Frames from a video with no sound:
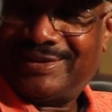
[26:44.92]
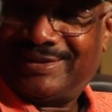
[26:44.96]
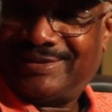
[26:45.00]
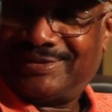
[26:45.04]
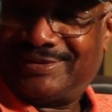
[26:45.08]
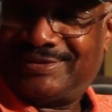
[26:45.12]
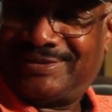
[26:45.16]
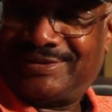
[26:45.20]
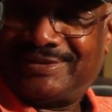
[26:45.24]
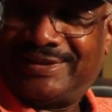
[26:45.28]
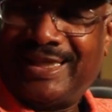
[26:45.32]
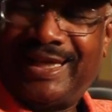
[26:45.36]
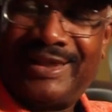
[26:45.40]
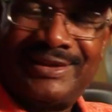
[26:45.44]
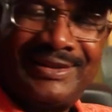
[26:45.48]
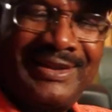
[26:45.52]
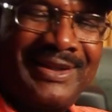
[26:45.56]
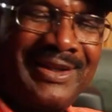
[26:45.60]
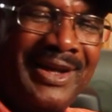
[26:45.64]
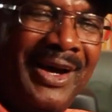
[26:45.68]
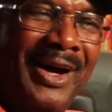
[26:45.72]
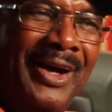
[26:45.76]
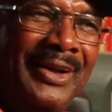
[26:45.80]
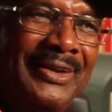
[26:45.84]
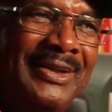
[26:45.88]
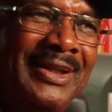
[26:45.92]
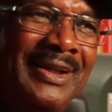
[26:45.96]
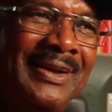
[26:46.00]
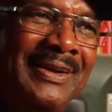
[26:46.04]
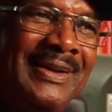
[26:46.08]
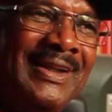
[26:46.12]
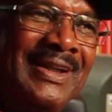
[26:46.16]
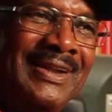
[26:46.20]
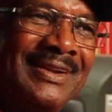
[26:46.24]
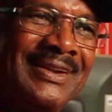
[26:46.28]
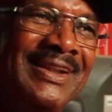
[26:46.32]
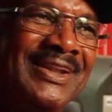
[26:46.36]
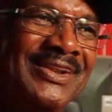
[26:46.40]
stay at the corner,
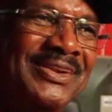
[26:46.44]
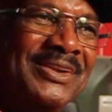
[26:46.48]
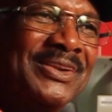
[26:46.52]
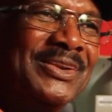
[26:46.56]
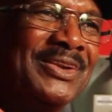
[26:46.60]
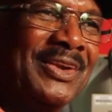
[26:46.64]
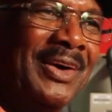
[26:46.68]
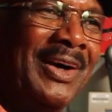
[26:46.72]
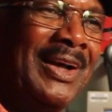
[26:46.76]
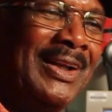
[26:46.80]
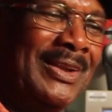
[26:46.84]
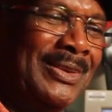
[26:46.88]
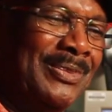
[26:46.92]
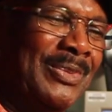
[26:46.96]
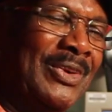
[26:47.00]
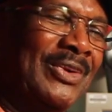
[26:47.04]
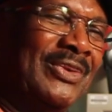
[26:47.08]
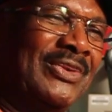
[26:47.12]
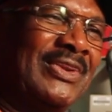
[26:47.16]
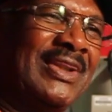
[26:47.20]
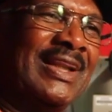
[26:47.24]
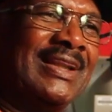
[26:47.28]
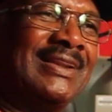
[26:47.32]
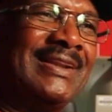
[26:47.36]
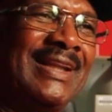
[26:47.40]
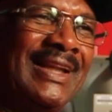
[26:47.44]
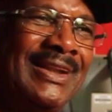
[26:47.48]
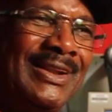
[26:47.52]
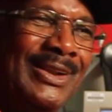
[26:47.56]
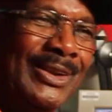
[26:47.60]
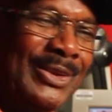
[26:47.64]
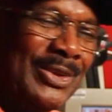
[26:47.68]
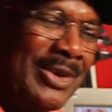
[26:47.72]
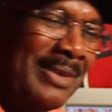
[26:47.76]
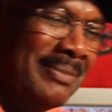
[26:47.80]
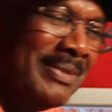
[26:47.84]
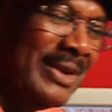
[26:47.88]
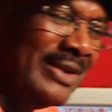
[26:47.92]
listen to all the music, then he'll
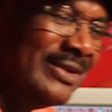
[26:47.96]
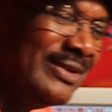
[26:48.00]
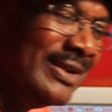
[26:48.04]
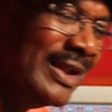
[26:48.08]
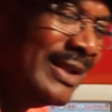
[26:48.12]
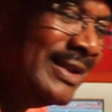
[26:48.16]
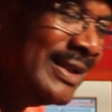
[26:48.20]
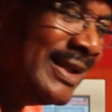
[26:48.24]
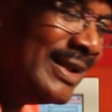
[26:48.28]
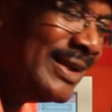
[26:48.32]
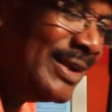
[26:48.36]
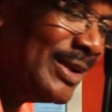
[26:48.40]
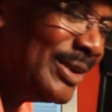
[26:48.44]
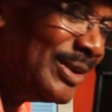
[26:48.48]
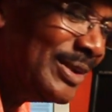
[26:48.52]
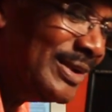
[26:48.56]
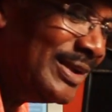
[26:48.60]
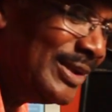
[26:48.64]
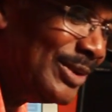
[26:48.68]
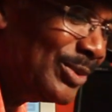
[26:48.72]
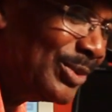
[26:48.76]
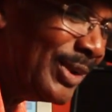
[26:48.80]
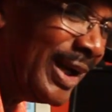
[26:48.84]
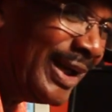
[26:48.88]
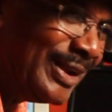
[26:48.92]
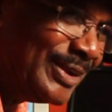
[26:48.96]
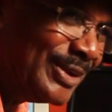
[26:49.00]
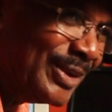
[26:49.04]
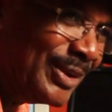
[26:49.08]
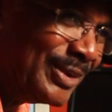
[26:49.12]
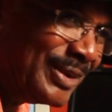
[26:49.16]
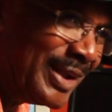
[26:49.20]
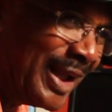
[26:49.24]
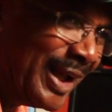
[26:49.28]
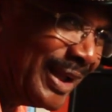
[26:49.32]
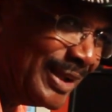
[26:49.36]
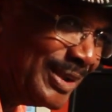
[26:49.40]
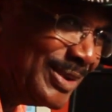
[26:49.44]
come and say, he write down
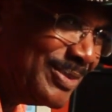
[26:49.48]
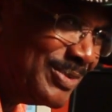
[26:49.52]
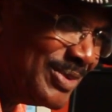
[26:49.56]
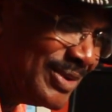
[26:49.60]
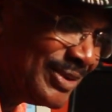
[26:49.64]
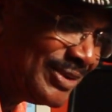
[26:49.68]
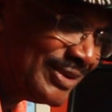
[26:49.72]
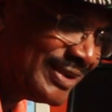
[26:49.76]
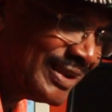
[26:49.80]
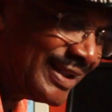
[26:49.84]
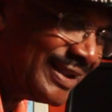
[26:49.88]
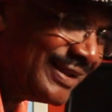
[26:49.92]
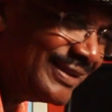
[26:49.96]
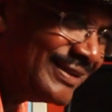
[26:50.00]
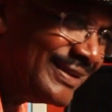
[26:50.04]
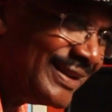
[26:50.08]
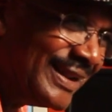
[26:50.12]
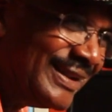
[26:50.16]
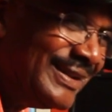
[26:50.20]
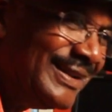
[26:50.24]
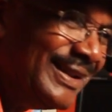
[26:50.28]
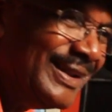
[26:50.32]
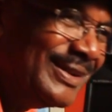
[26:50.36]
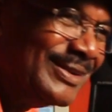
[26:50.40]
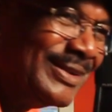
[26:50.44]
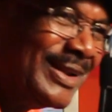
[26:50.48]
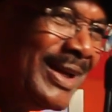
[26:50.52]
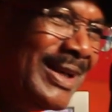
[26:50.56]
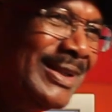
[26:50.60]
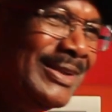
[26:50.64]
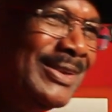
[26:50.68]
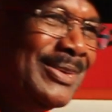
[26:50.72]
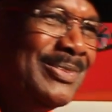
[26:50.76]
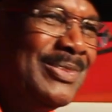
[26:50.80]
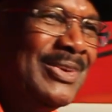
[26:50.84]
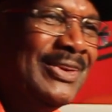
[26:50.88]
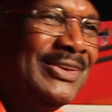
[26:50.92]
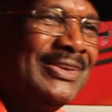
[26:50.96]
all the music and said, these are
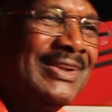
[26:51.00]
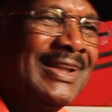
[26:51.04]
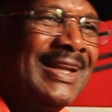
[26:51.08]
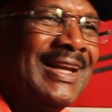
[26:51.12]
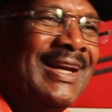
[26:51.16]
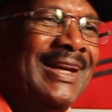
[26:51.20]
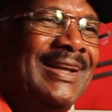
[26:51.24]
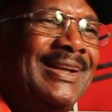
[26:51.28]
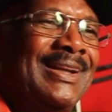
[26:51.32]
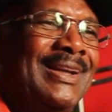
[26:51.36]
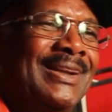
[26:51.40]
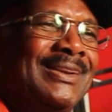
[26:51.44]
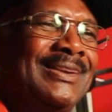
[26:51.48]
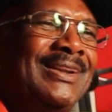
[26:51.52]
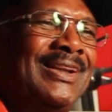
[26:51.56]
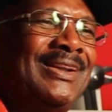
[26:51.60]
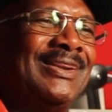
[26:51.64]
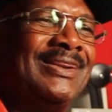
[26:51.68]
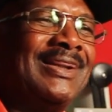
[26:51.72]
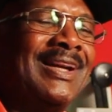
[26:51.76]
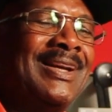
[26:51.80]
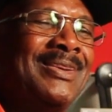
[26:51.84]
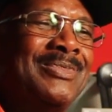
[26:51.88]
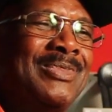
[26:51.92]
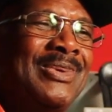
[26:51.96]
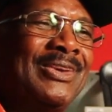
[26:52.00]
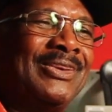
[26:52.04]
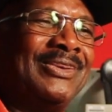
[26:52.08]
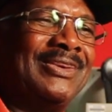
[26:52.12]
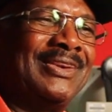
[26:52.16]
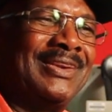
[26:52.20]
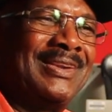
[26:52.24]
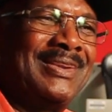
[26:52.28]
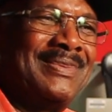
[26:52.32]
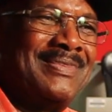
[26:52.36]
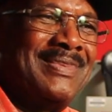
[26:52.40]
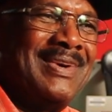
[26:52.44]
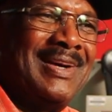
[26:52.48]
the music I hear, these are the
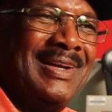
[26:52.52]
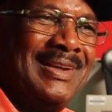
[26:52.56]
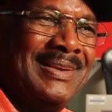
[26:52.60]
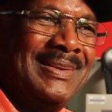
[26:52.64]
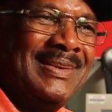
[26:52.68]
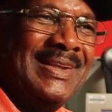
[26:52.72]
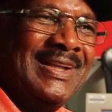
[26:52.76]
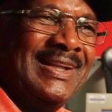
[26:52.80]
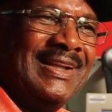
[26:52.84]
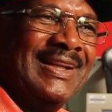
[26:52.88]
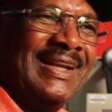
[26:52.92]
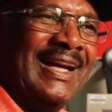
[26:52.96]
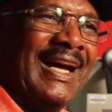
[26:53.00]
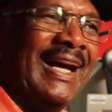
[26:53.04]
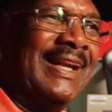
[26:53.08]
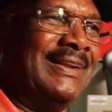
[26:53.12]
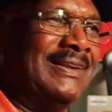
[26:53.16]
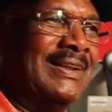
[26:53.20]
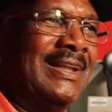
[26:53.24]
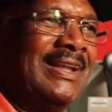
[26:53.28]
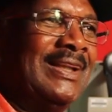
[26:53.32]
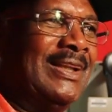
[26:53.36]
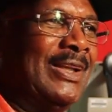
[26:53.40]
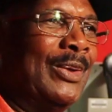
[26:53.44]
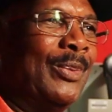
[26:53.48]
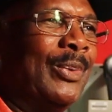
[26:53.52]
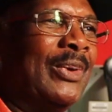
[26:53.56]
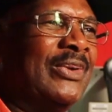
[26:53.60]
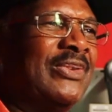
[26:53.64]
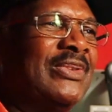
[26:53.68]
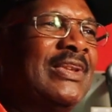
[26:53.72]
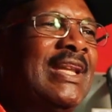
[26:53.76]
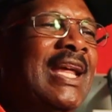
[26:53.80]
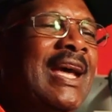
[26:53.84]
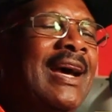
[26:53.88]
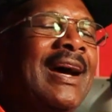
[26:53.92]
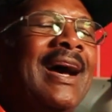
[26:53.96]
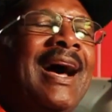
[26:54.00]
music about. And he was
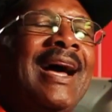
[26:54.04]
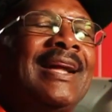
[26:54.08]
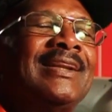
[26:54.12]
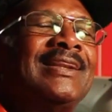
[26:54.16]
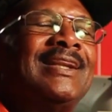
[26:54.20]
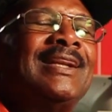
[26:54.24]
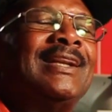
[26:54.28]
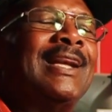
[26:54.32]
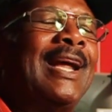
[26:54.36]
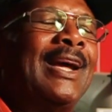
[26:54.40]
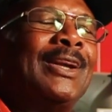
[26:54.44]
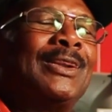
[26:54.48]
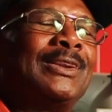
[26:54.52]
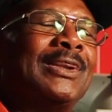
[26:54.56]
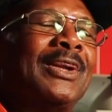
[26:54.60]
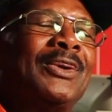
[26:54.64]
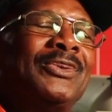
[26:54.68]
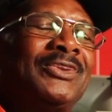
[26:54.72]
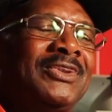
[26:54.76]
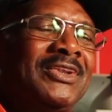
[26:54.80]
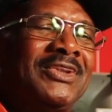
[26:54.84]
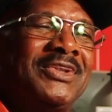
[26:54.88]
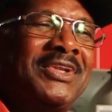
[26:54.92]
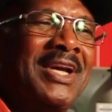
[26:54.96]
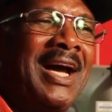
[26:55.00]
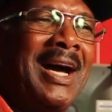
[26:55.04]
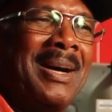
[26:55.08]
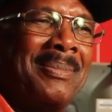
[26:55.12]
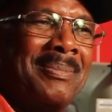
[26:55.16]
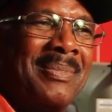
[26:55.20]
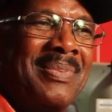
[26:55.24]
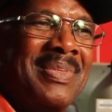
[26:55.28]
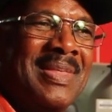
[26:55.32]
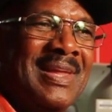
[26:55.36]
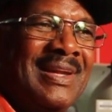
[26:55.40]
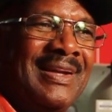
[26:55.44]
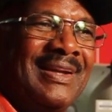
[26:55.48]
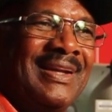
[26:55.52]
there until I closed the shop.
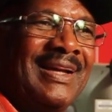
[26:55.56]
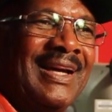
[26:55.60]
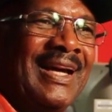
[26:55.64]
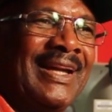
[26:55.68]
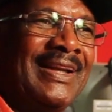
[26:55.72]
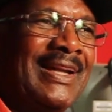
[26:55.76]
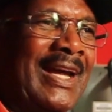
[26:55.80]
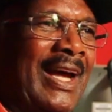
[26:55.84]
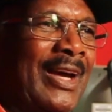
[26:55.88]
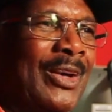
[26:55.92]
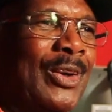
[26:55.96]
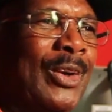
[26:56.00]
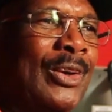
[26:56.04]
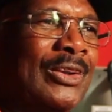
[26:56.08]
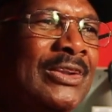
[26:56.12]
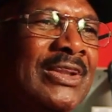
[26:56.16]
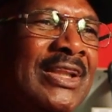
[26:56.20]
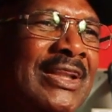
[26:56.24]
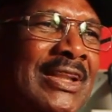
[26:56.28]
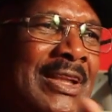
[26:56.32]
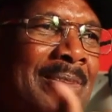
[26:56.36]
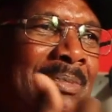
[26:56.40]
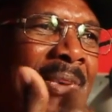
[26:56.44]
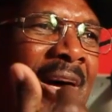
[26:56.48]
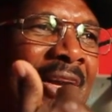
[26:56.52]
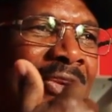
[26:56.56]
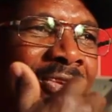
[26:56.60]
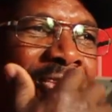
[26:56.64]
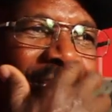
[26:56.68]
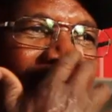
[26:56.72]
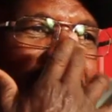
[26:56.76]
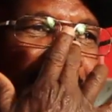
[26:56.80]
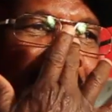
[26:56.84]
And I go to the Manfred